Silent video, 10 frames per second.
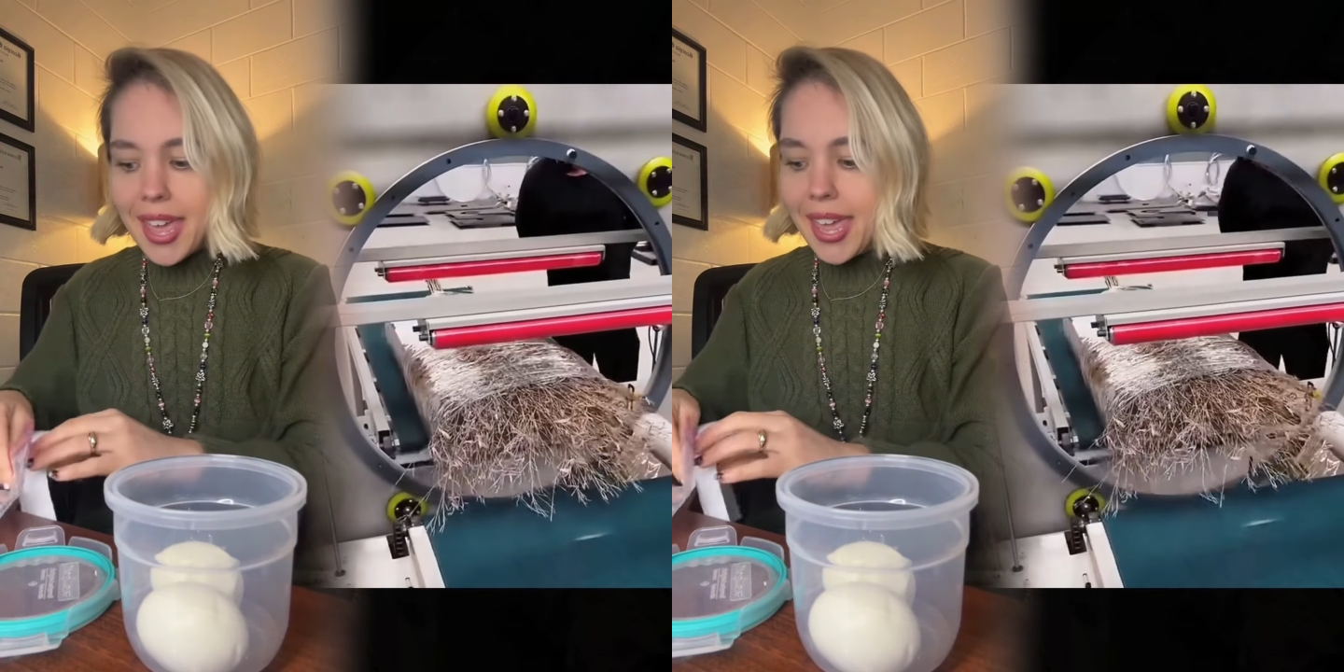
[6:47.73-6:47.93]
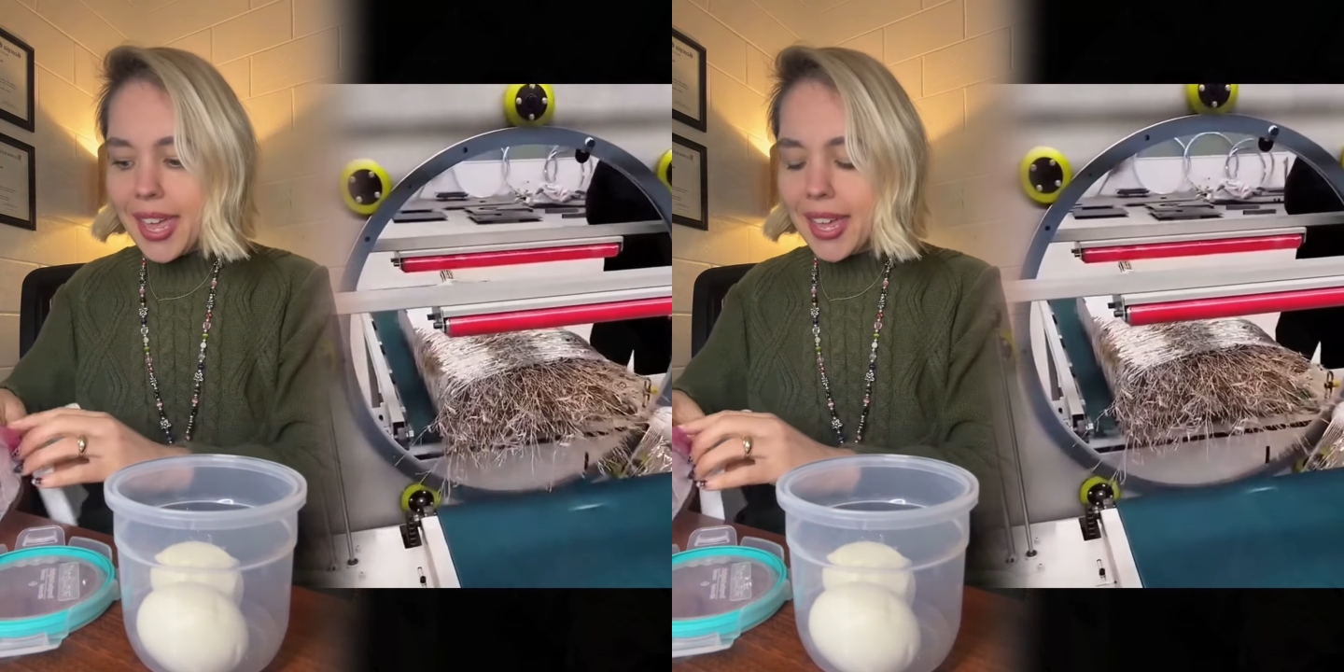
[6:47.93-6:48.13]

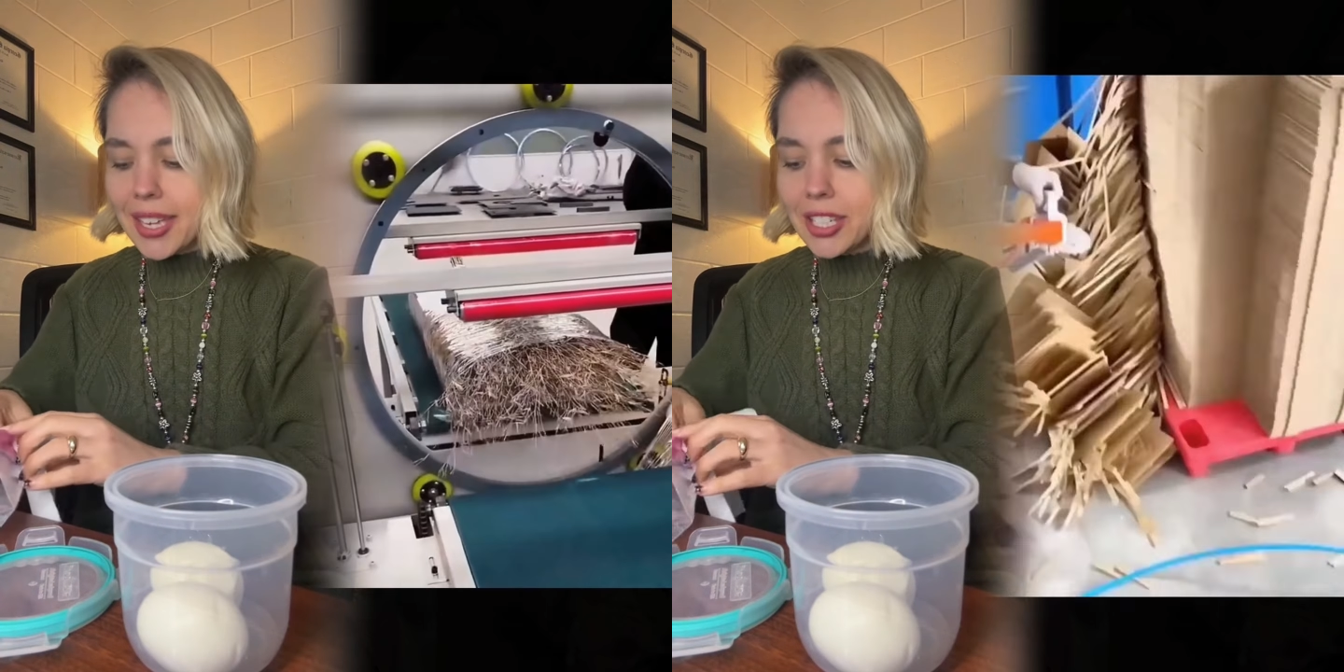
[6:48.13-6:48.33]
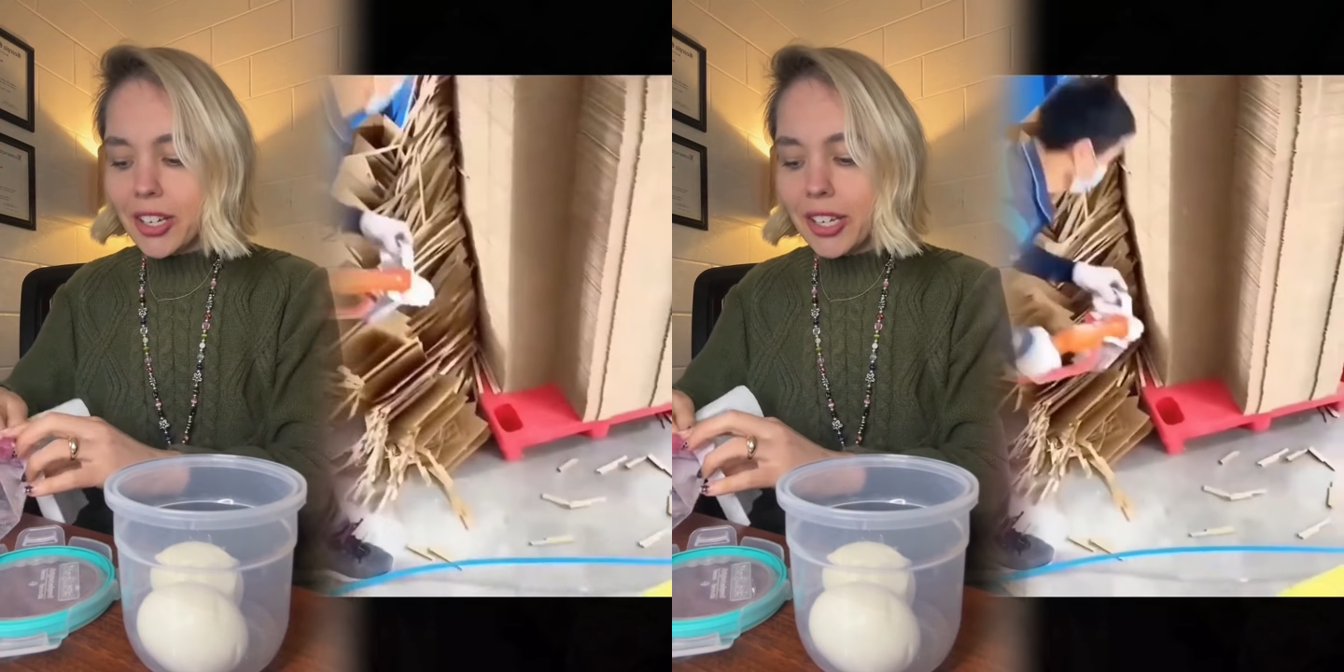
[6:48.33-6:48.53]

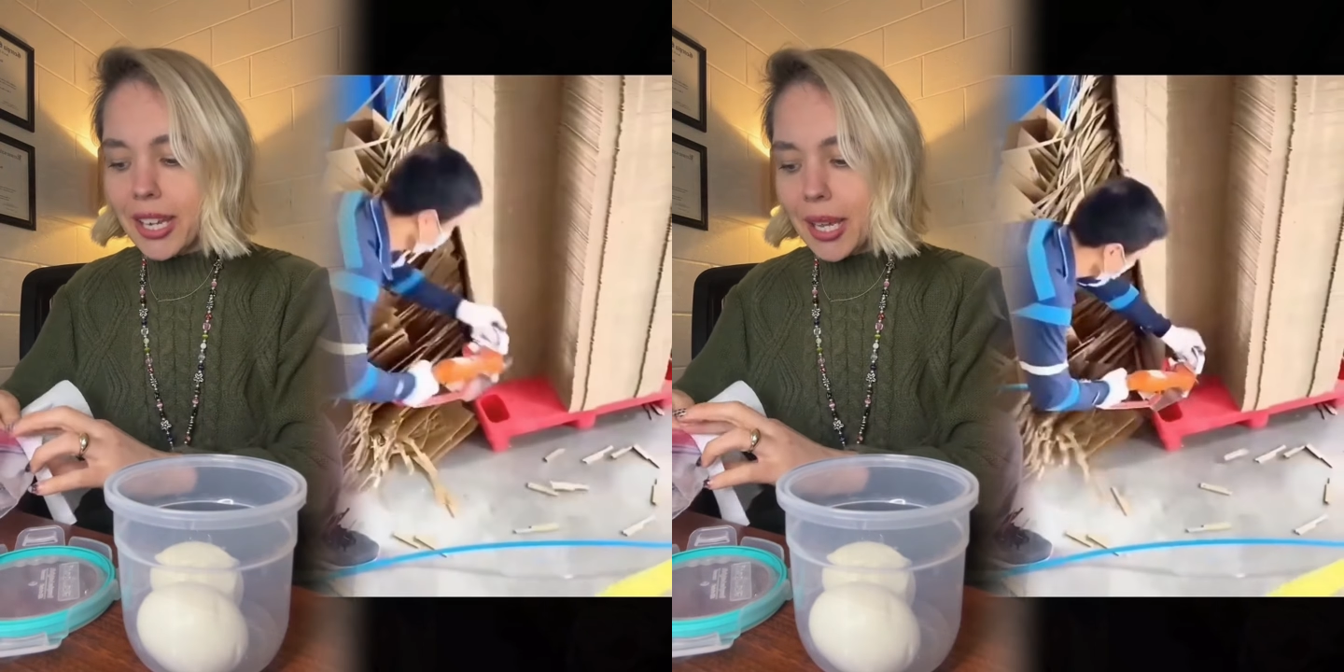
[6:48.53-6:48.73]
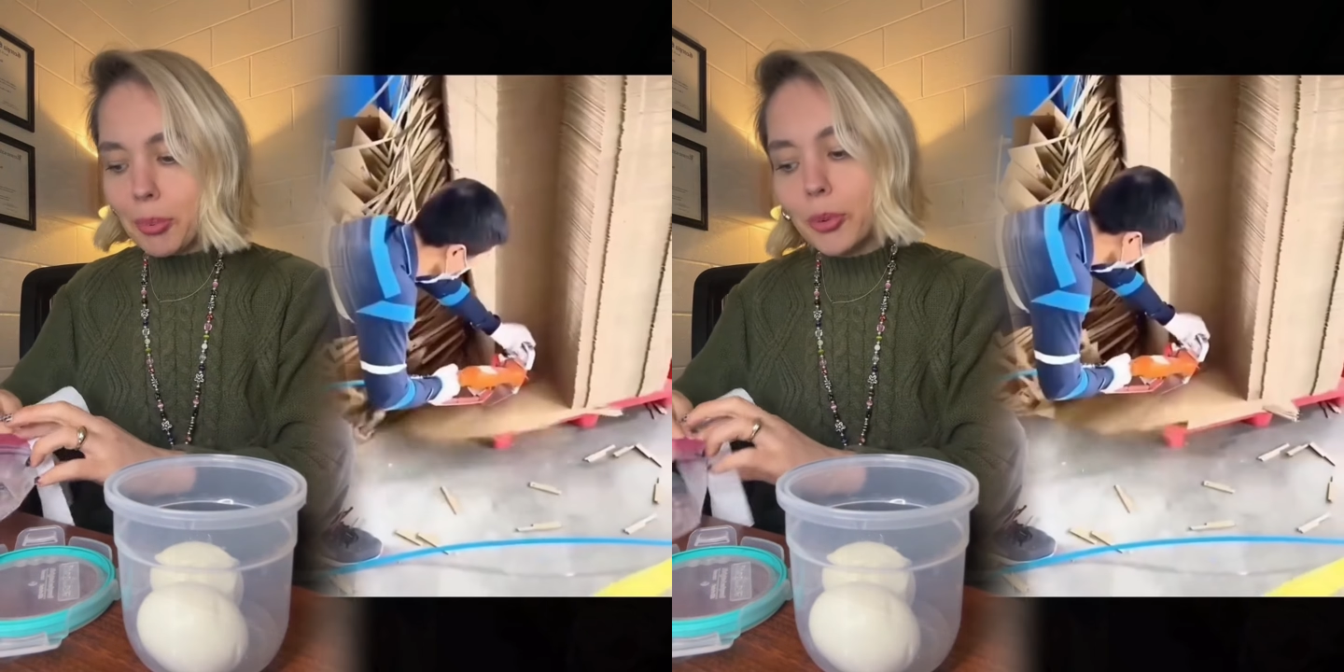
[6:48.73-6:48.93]
and on
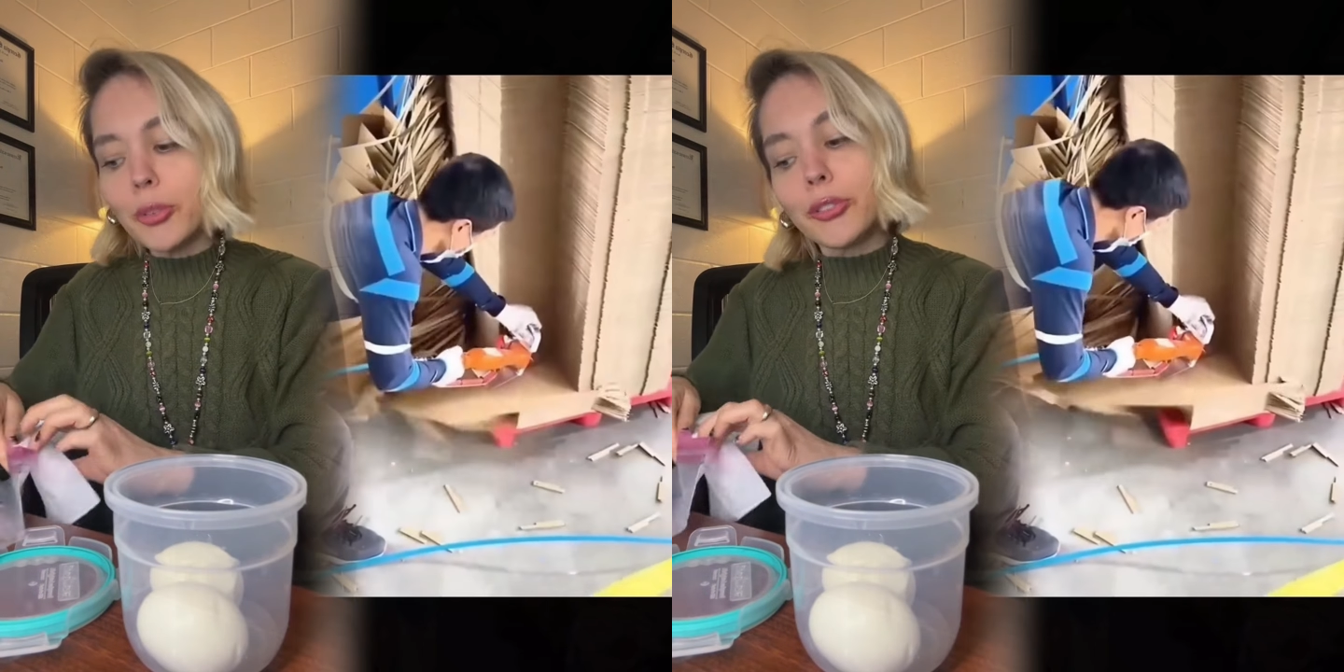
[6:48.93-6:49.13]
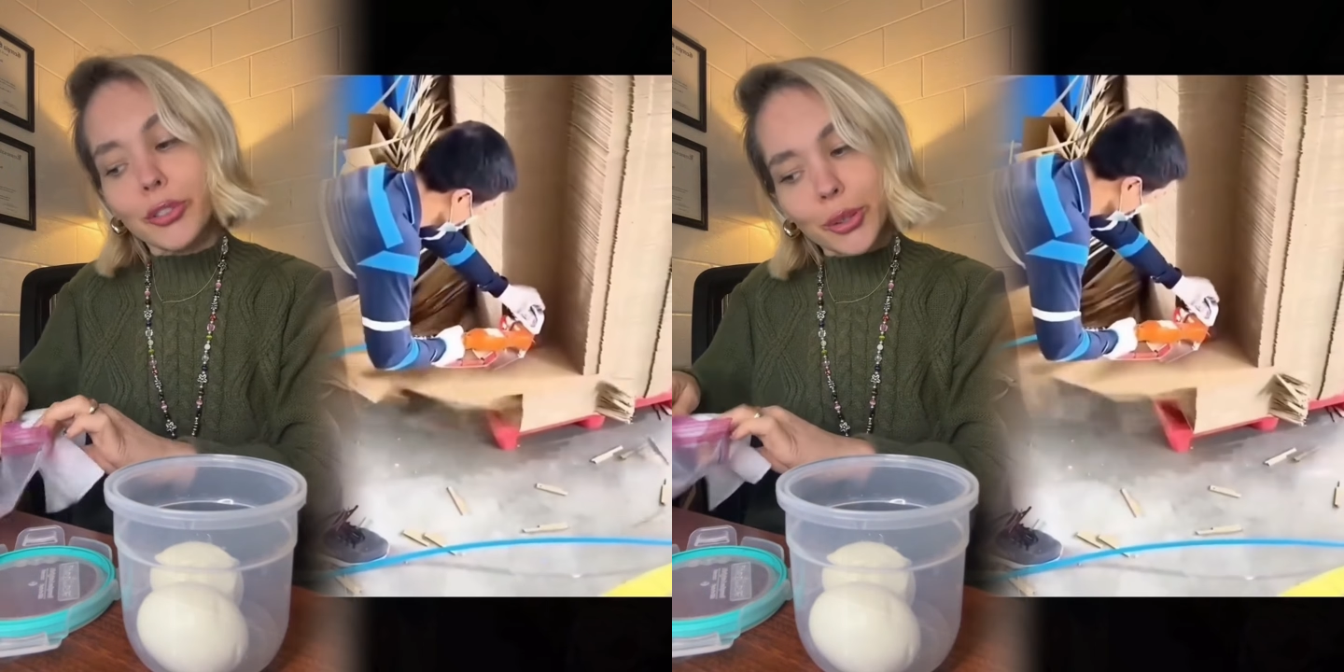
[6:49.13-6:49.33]
April
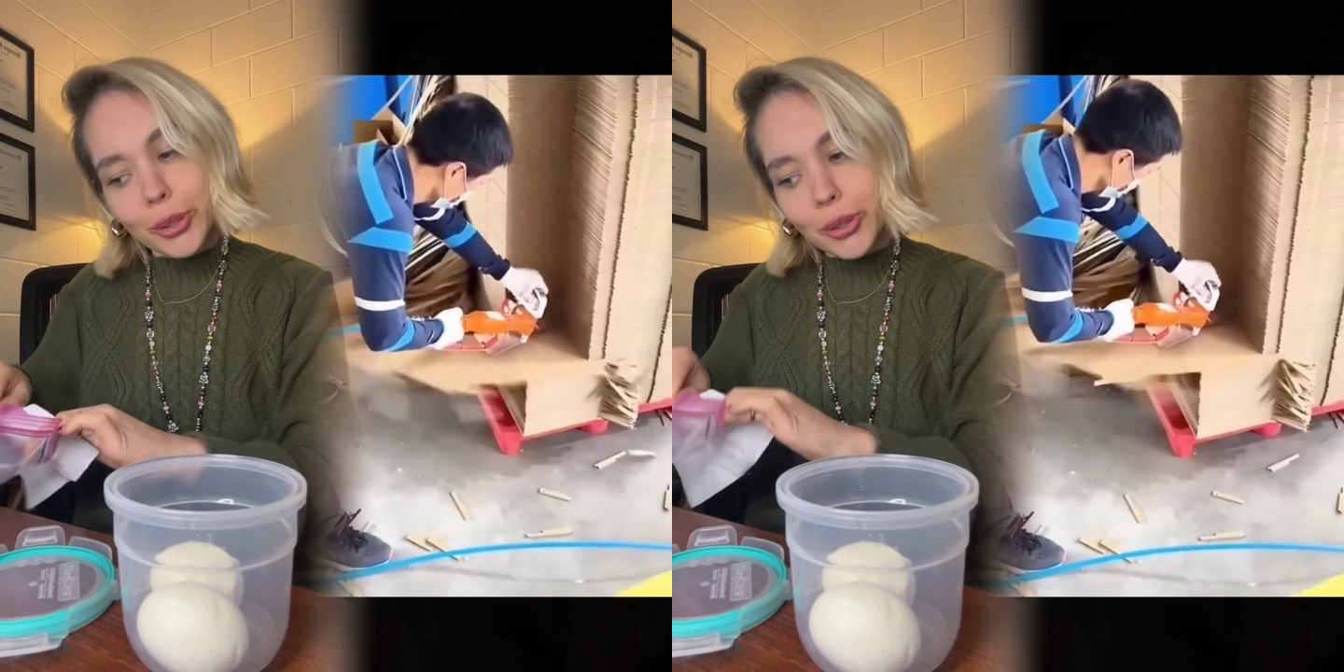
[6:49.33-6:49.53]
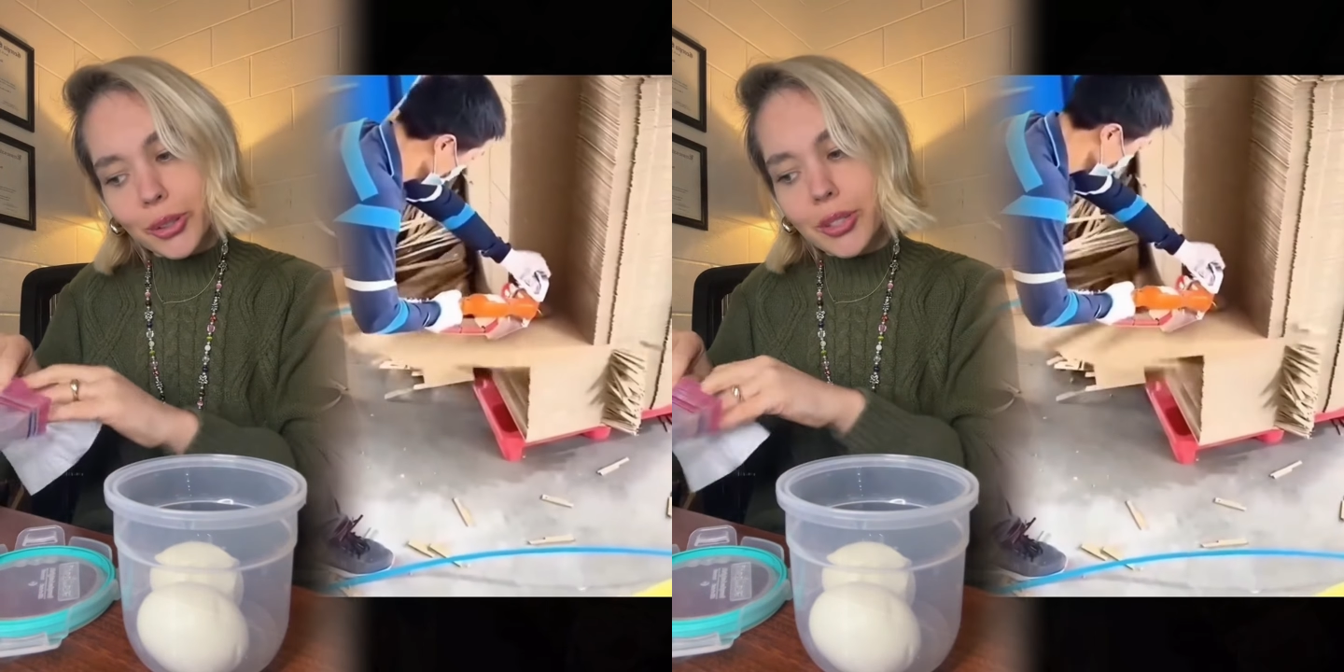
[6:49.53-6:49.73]

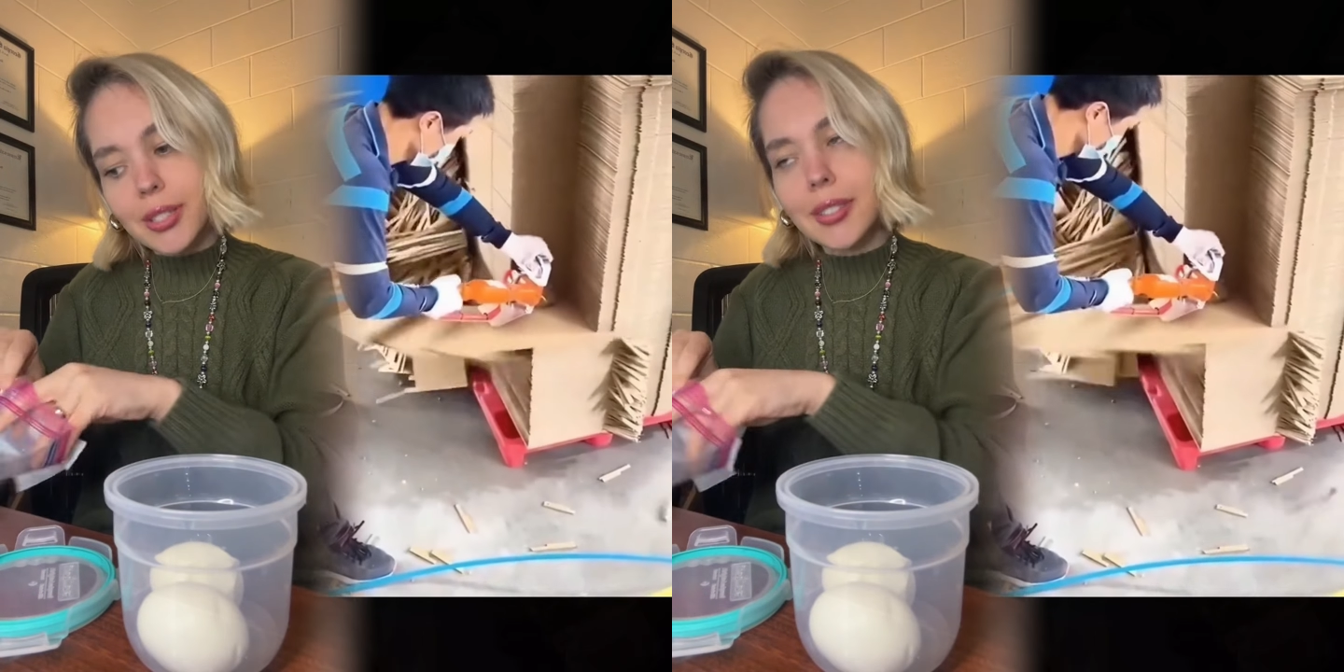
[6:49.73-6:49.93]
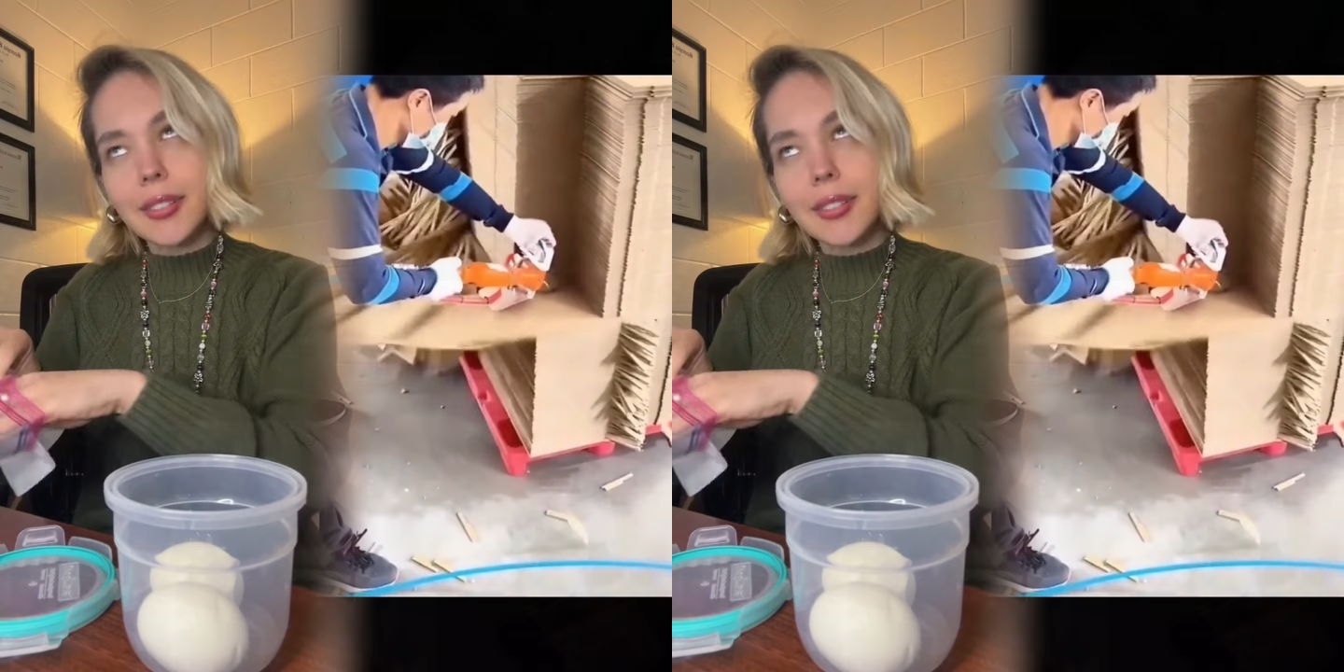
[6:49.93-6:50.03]
Fool's,